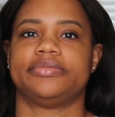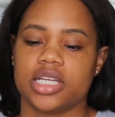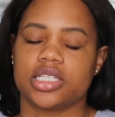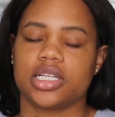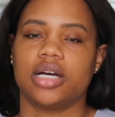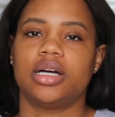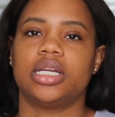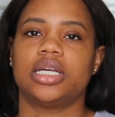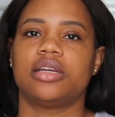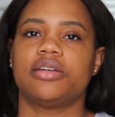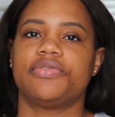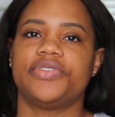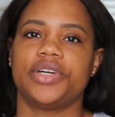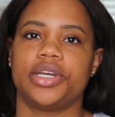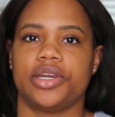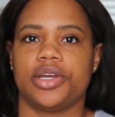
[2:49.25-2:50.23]
So a little
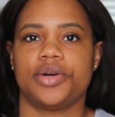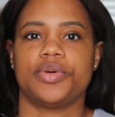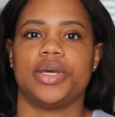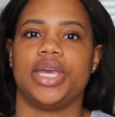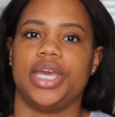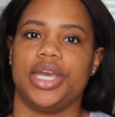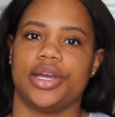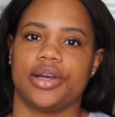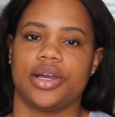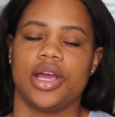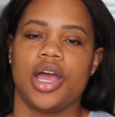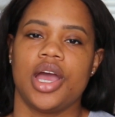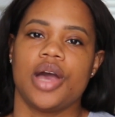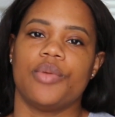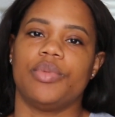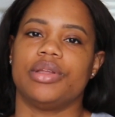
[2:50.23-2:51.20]
footnote here:
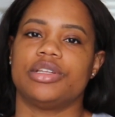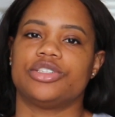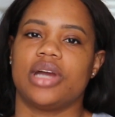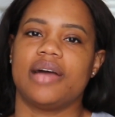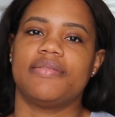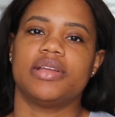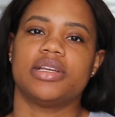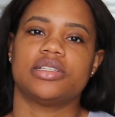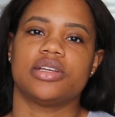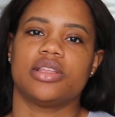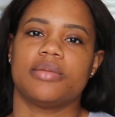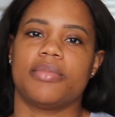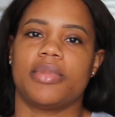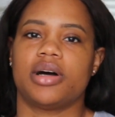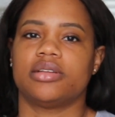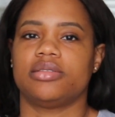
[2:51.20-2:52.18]
when traveling to the
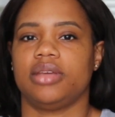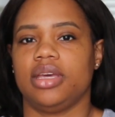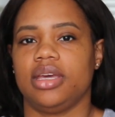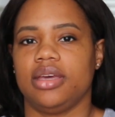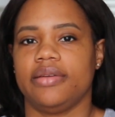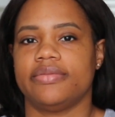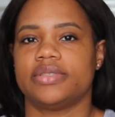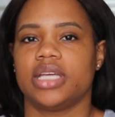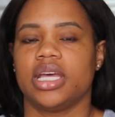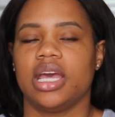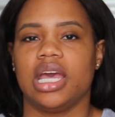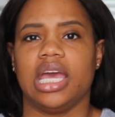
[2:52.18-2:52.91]
Maldives,